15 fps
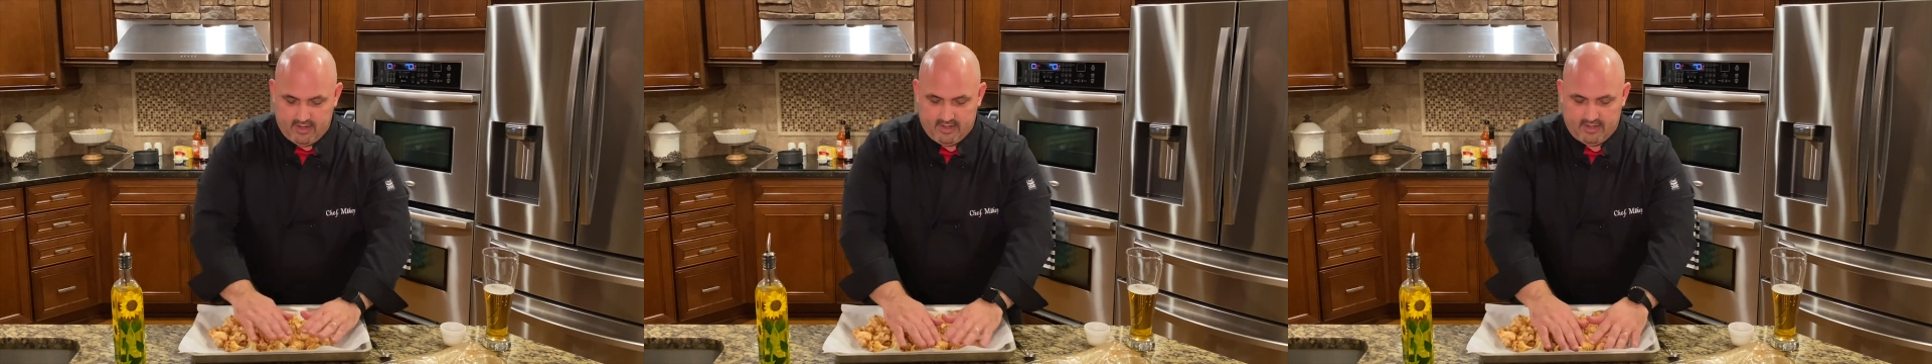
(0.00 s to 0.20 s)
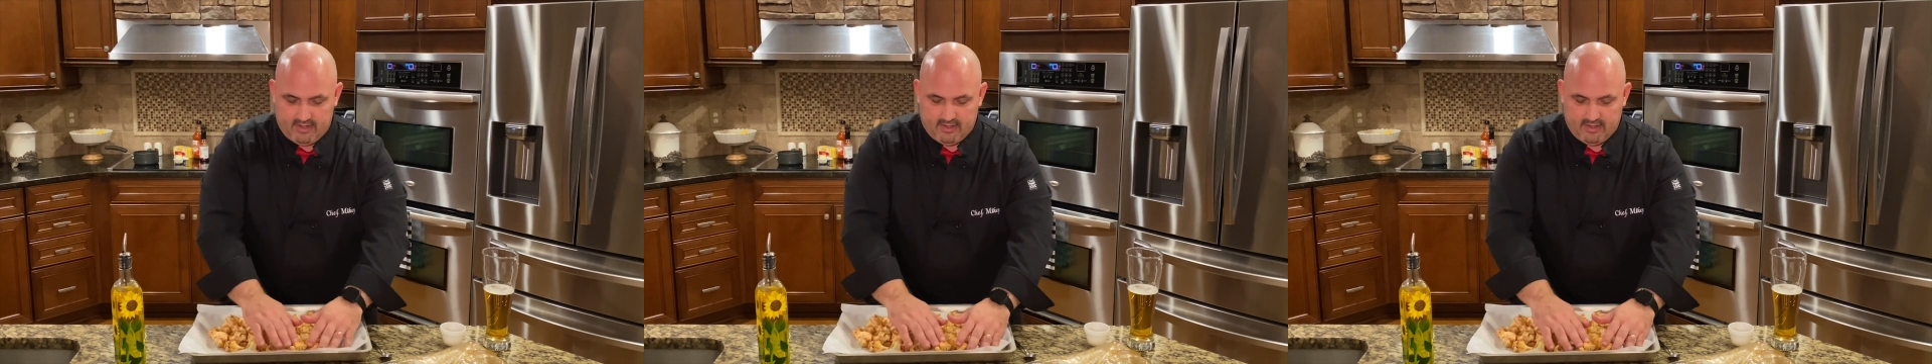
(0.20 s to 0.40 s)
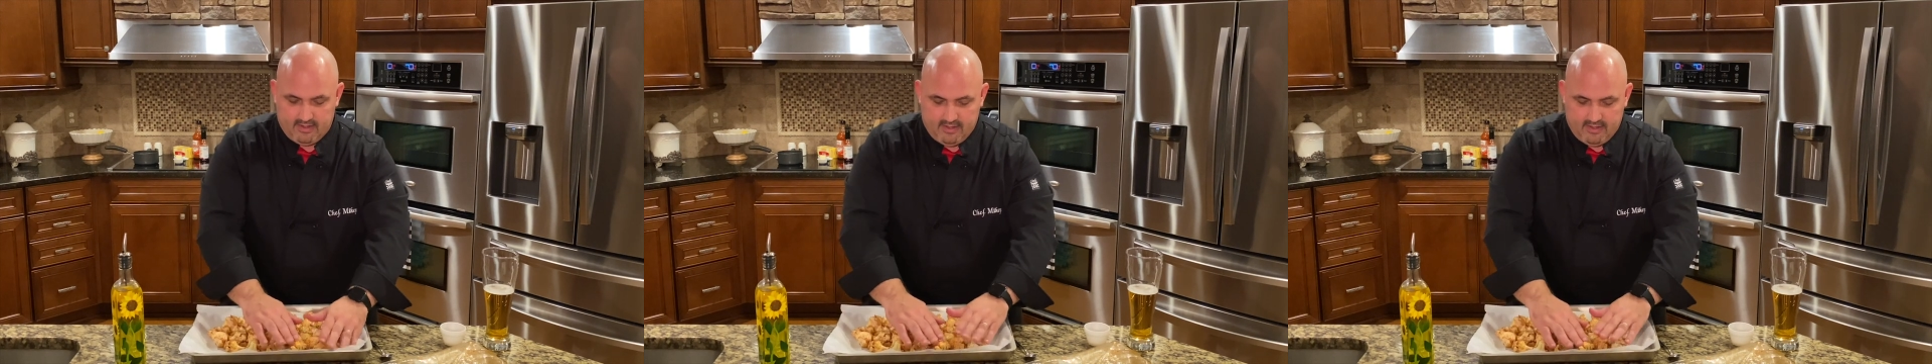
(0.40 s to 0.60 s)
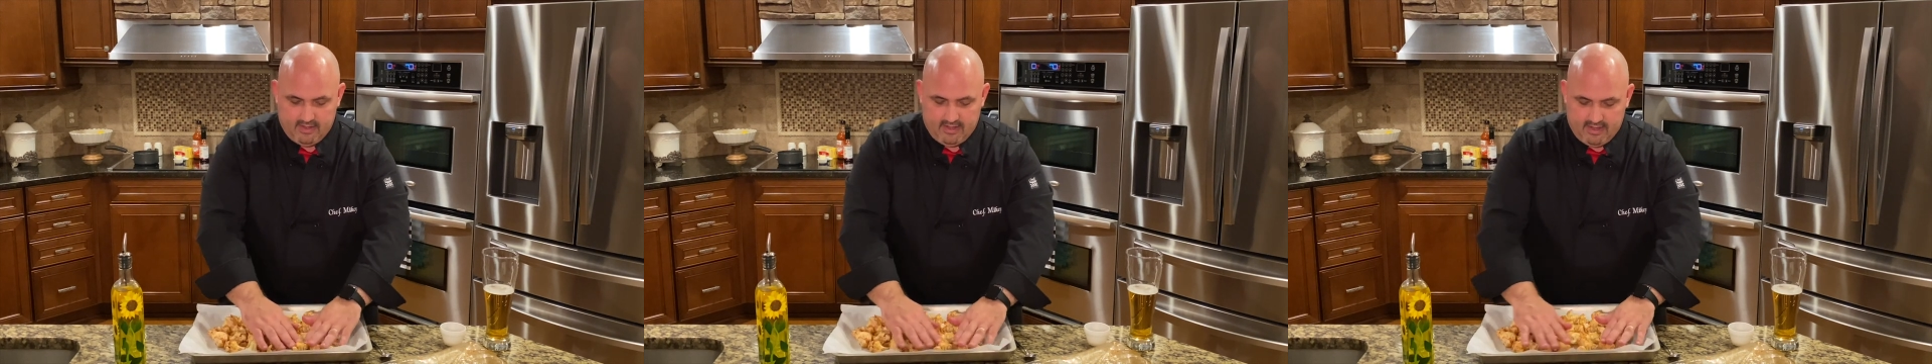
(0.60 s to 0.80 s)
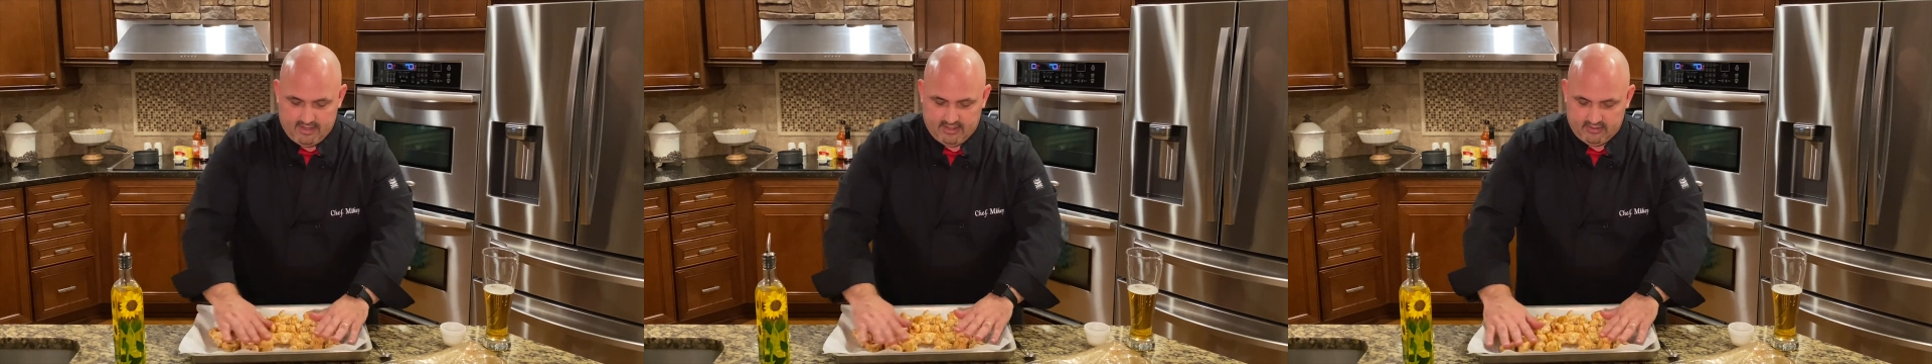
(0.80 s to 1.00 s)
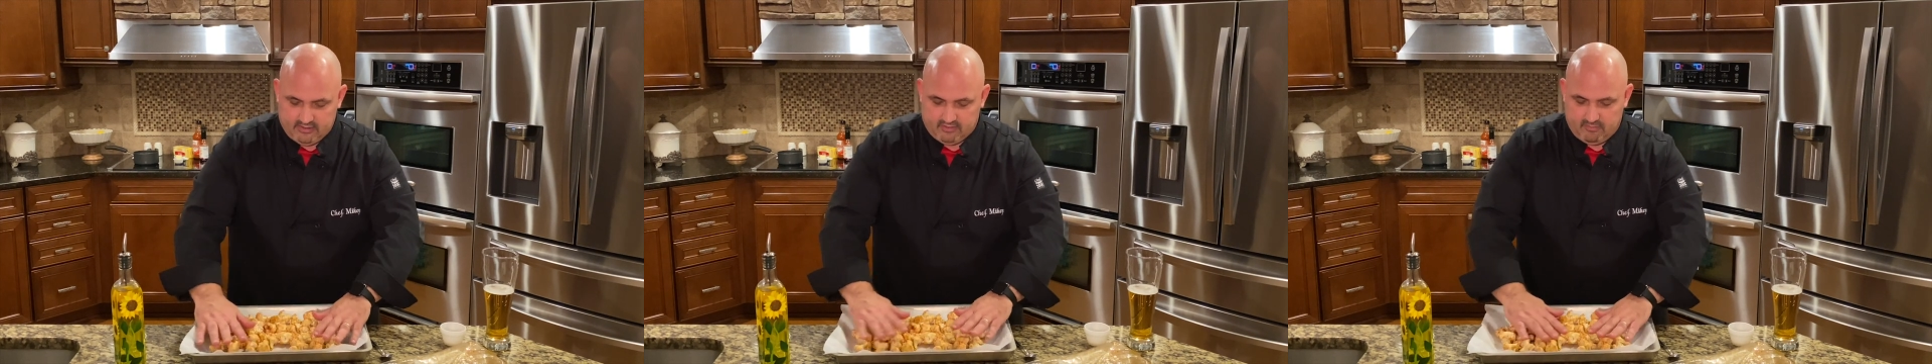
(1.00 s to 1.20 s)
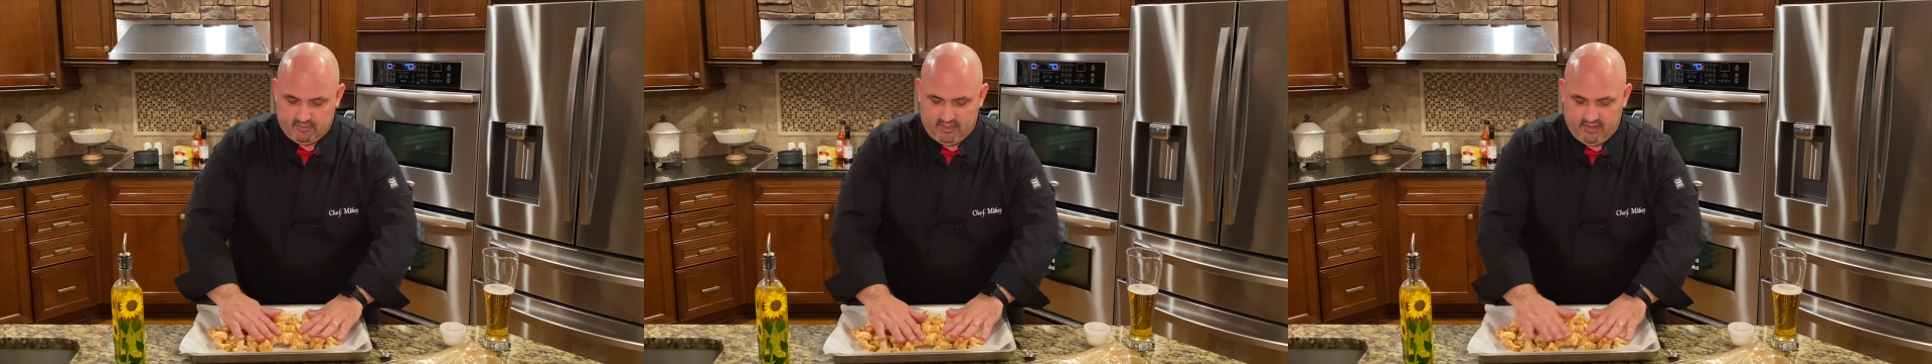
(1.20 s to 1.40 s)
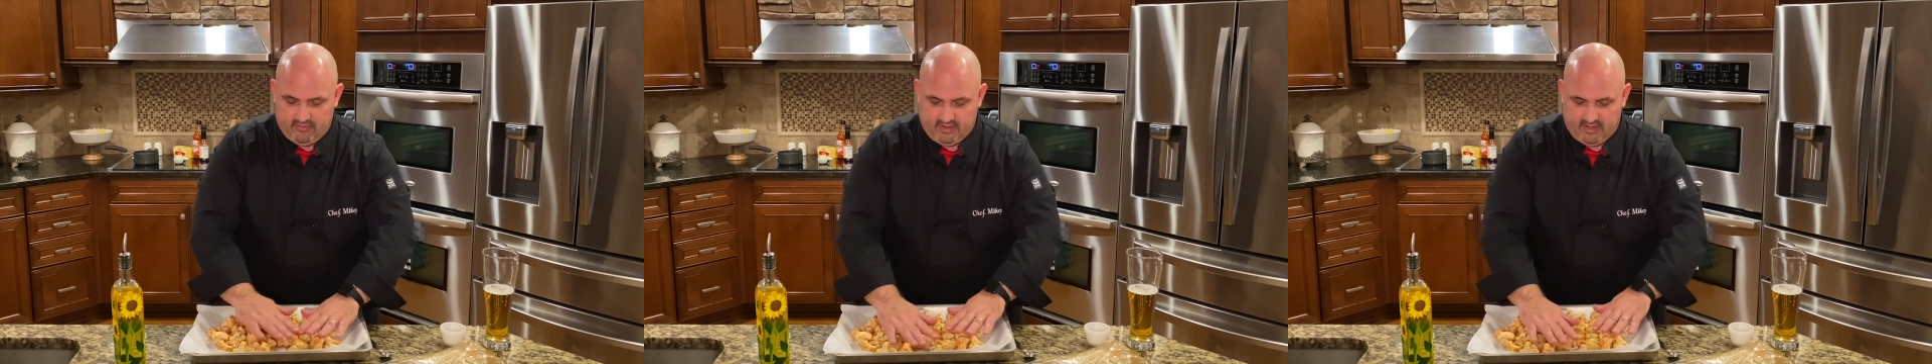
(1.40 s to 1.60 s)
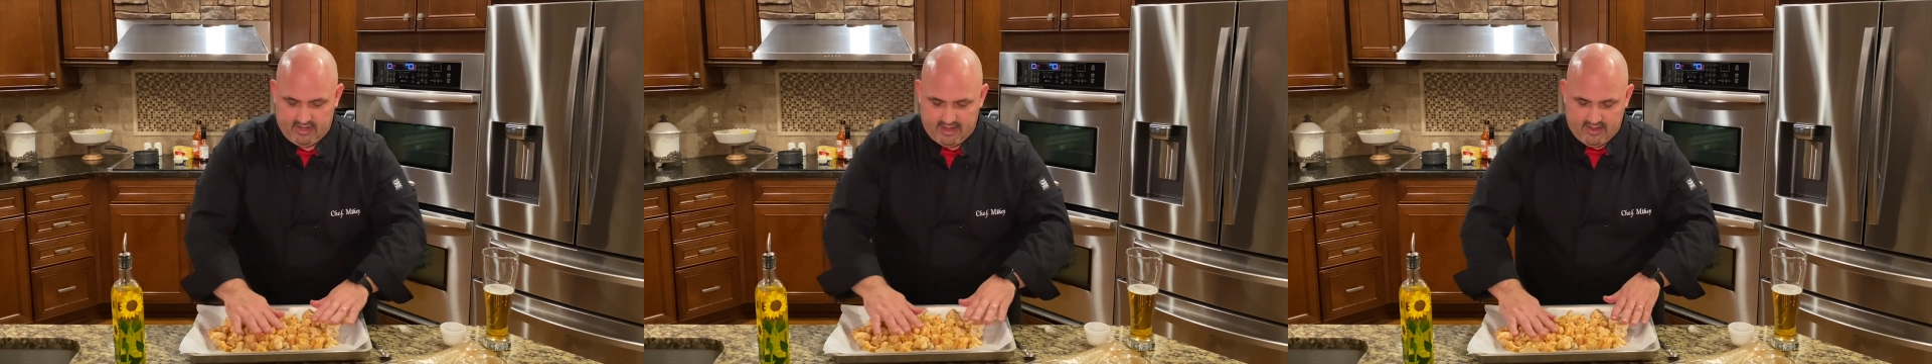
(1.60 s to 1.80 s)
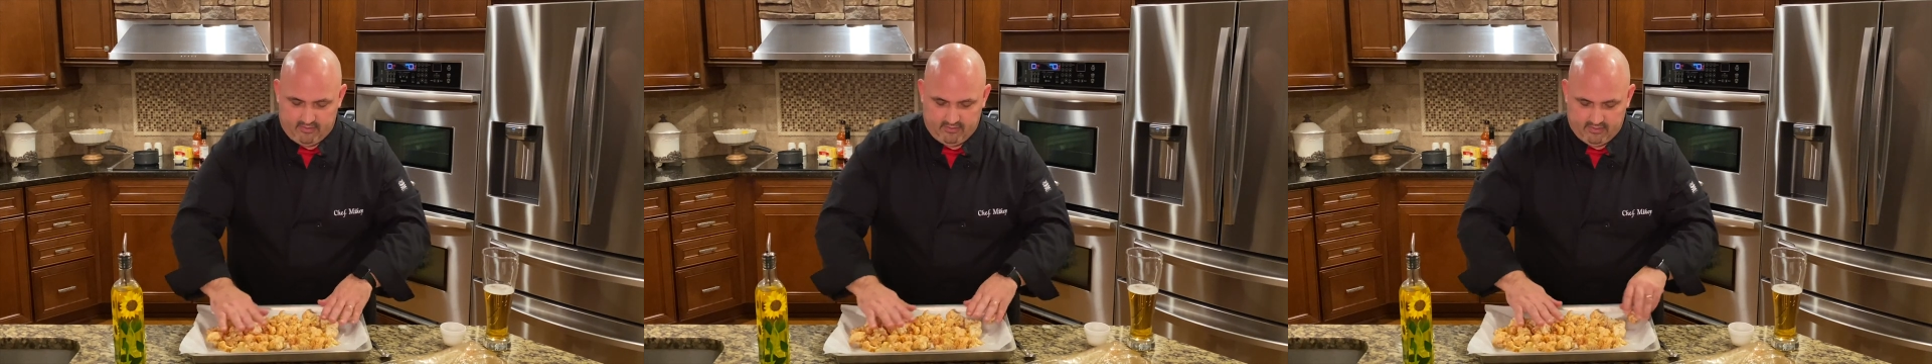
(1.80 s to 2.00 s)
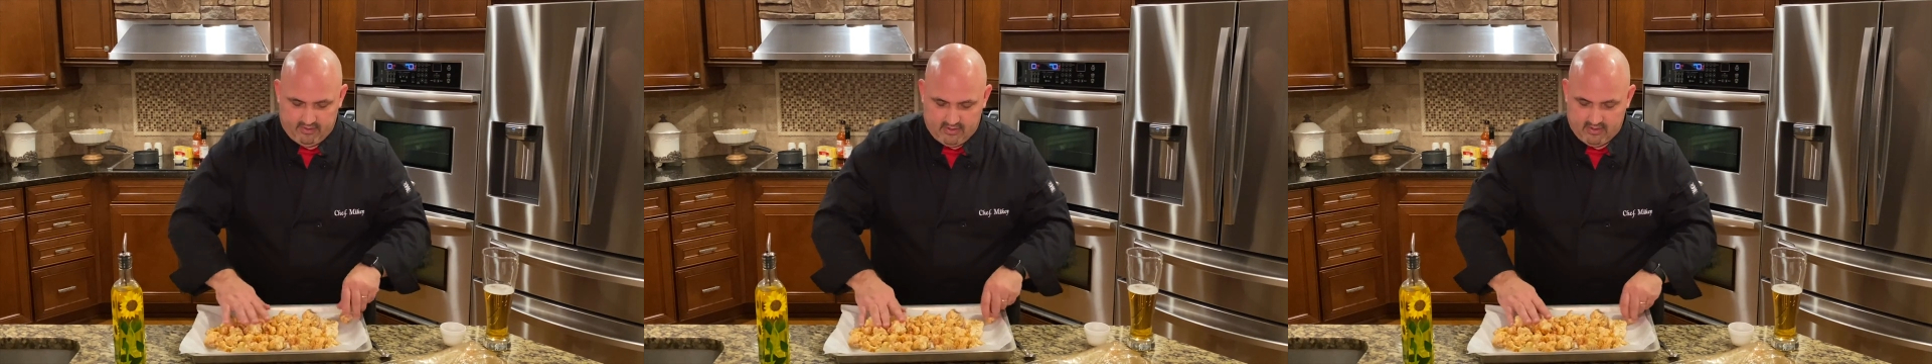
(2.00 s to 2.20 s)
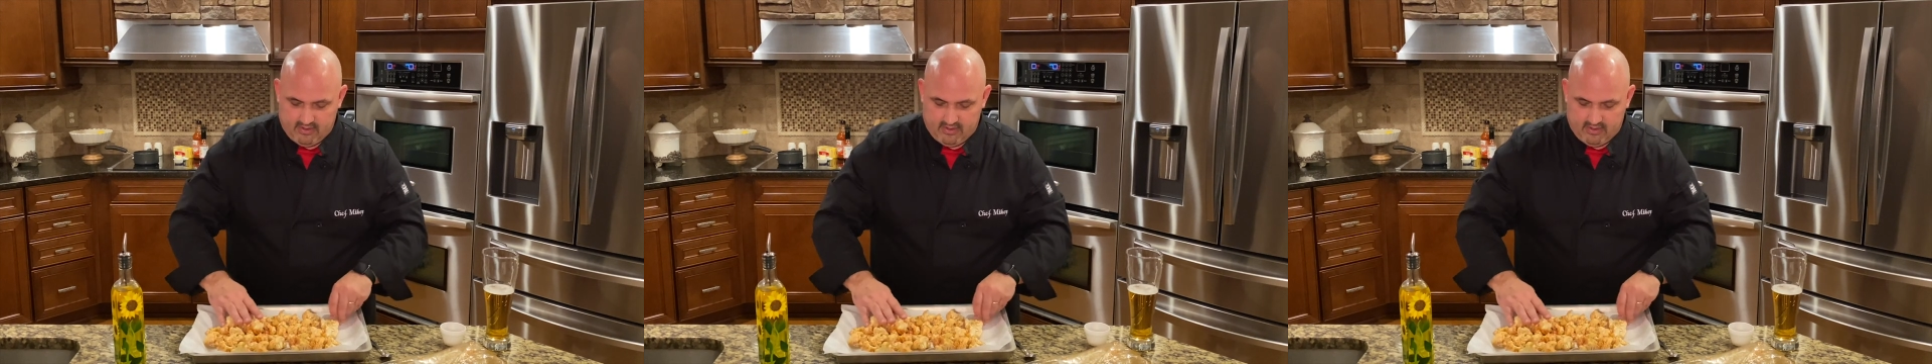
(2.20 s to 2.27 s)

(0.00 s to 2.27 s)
it and just even it out.